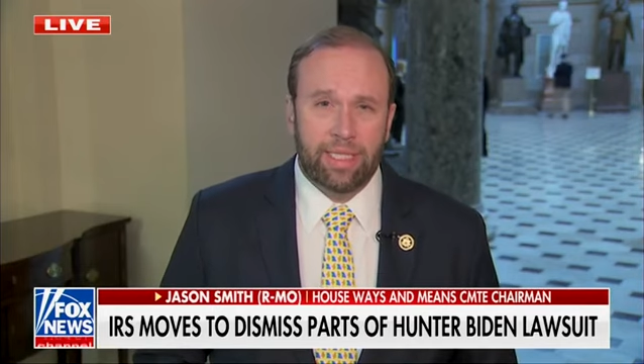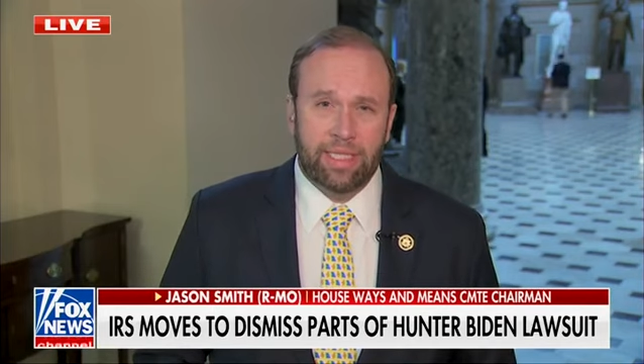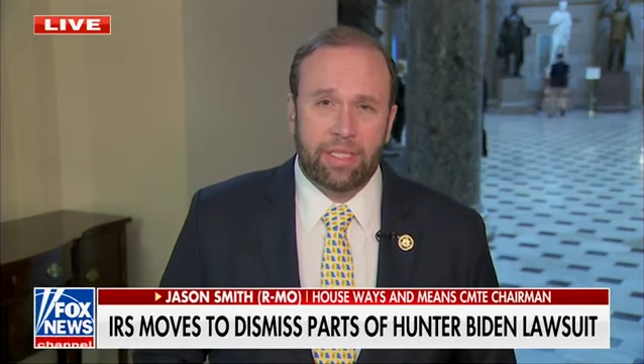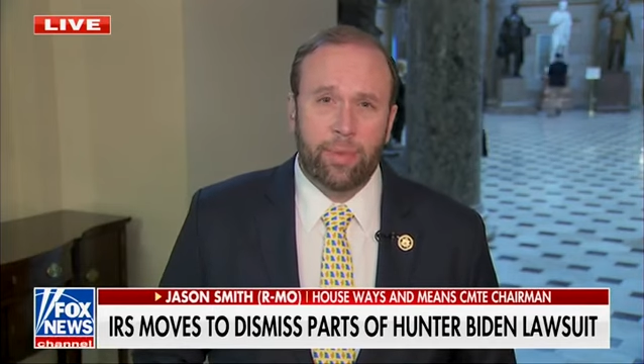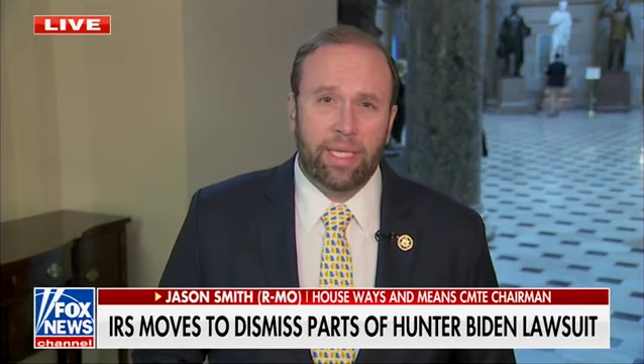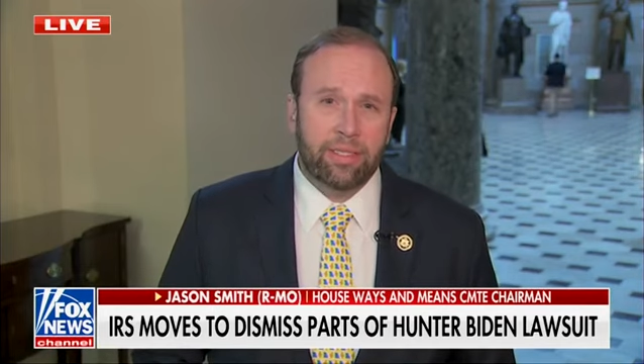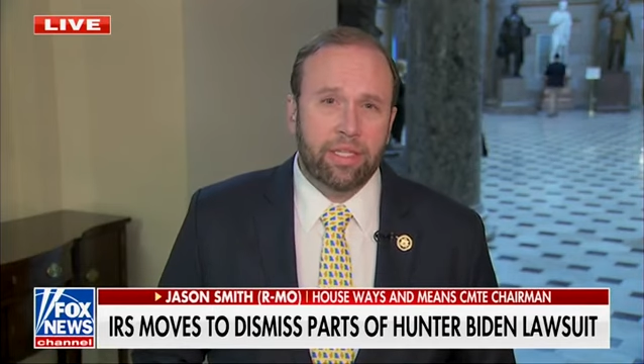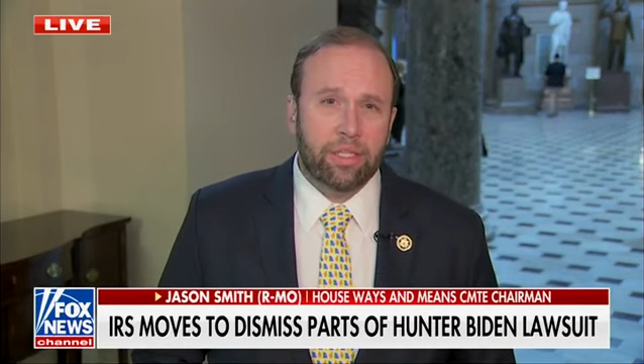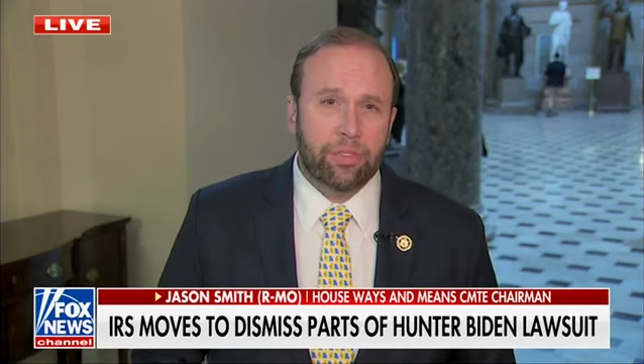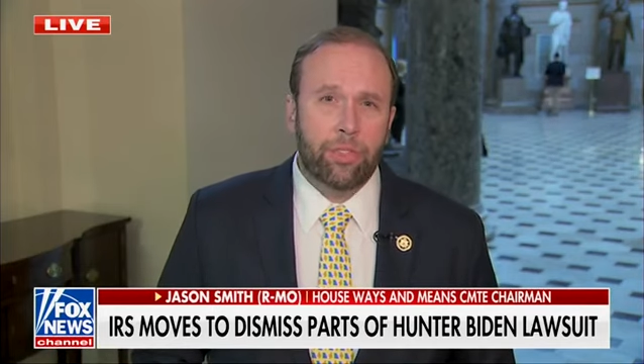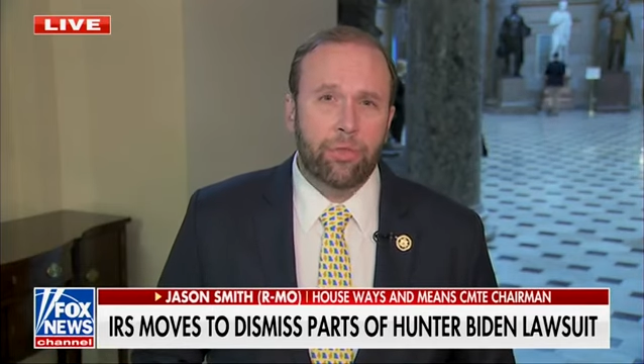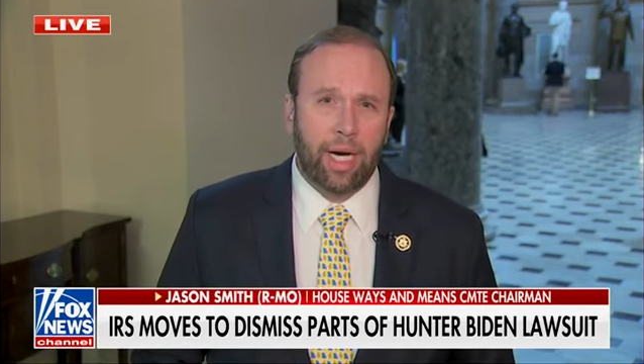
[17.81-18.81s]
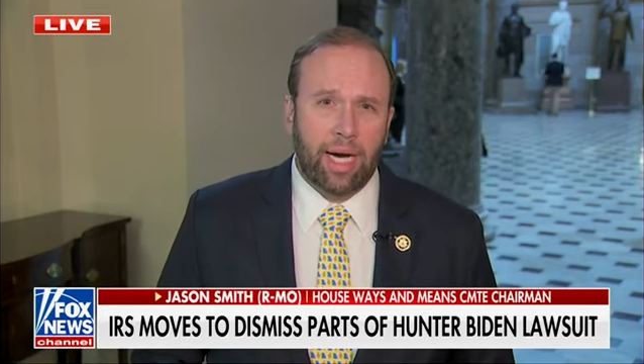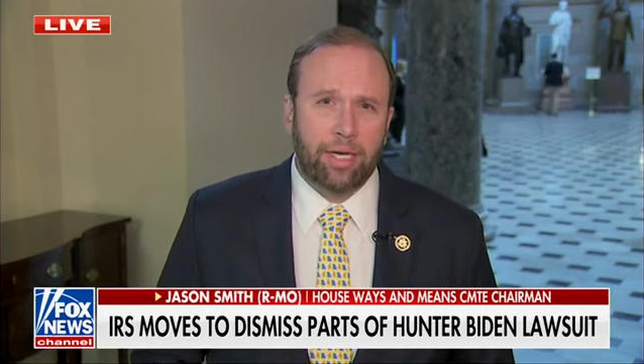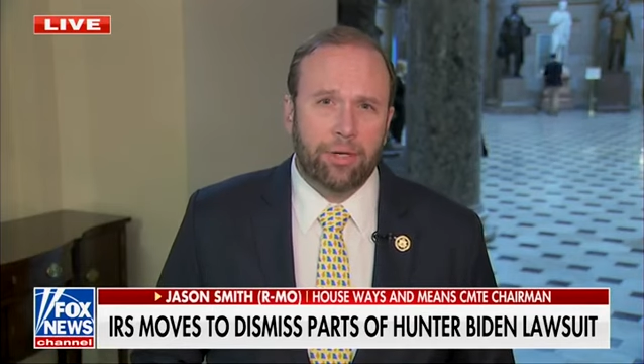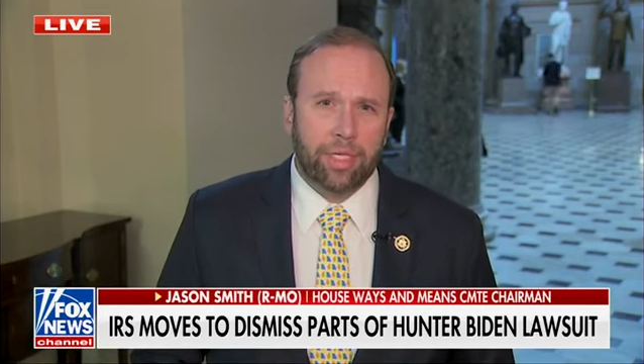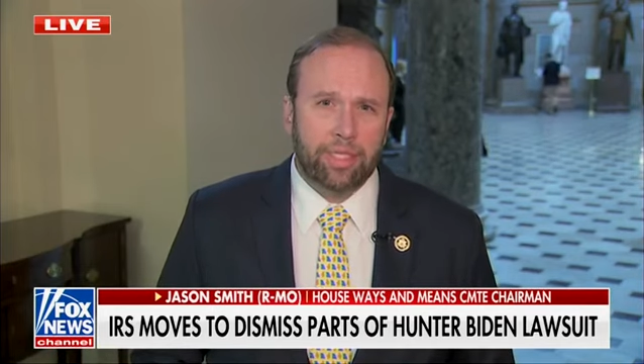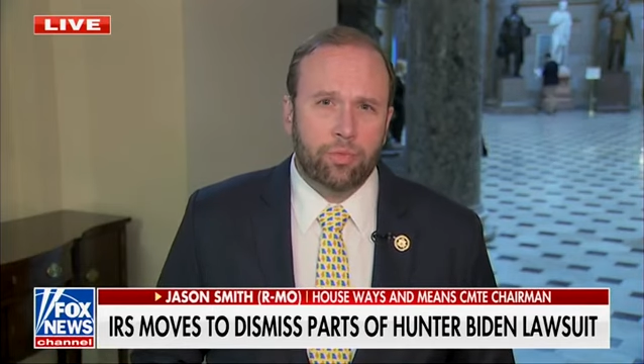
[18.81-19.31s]
it's because of the two
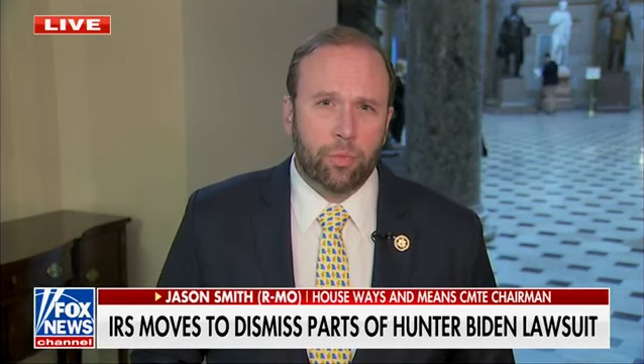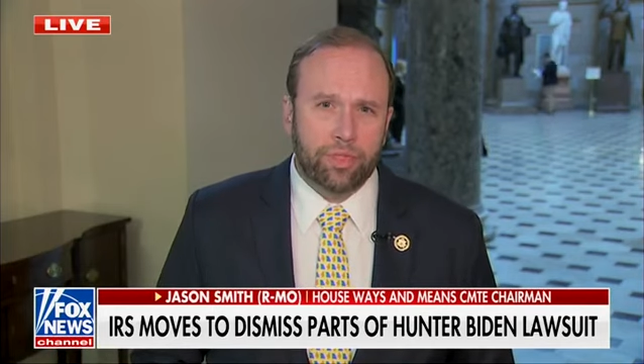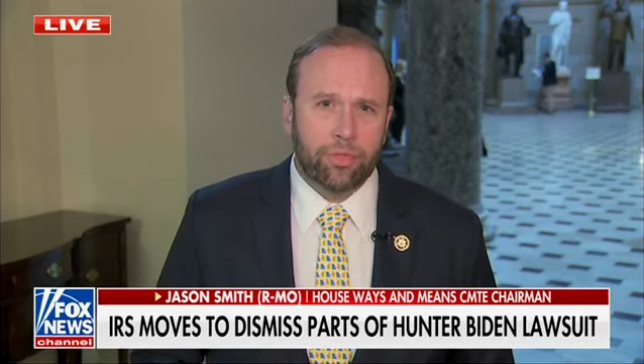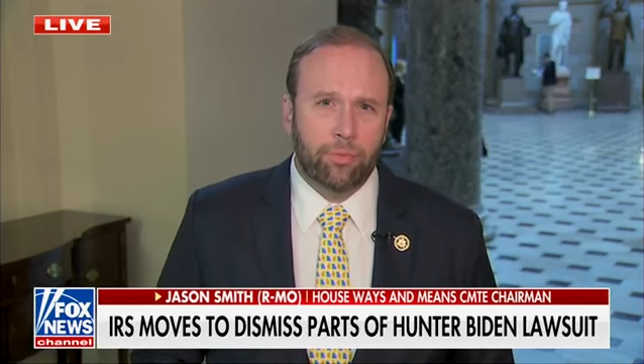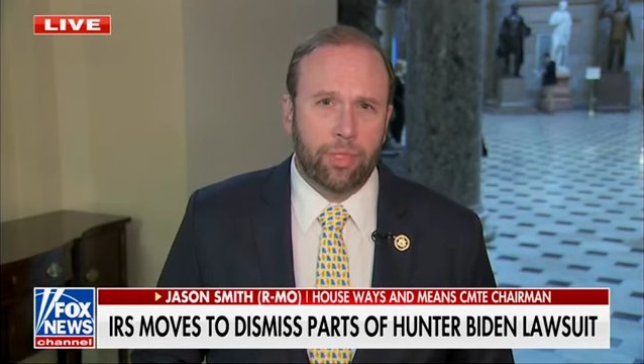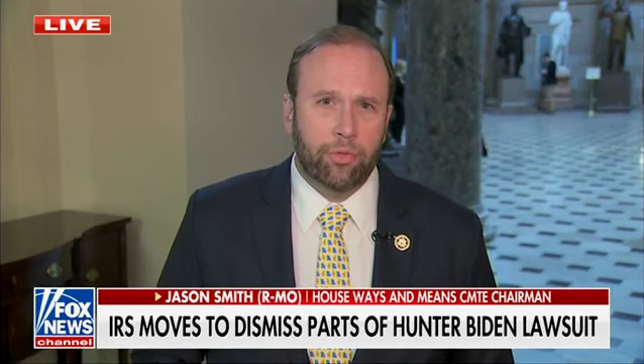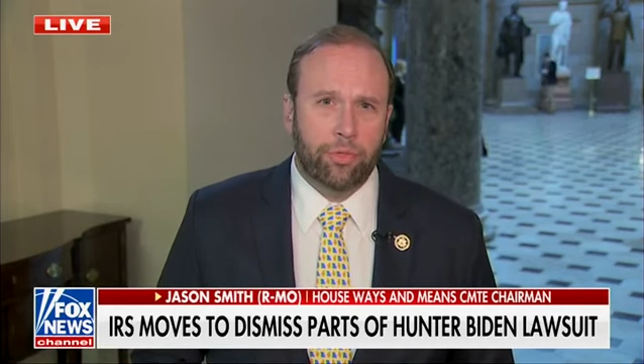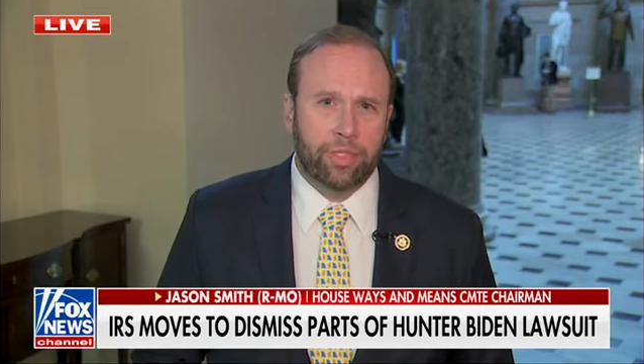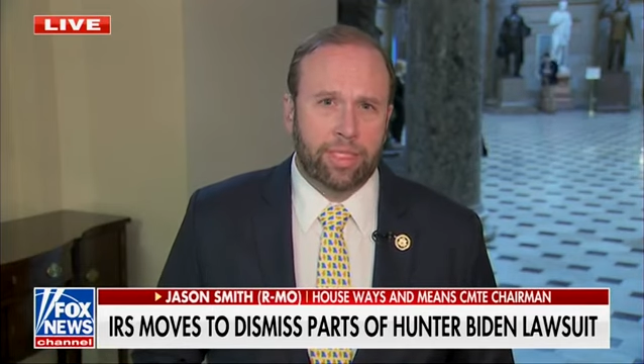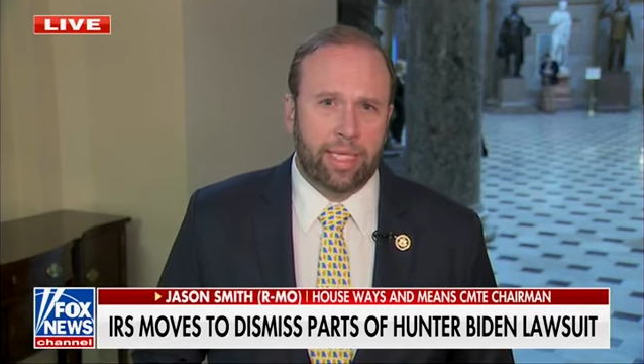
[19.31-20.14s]
IRS whistleblowers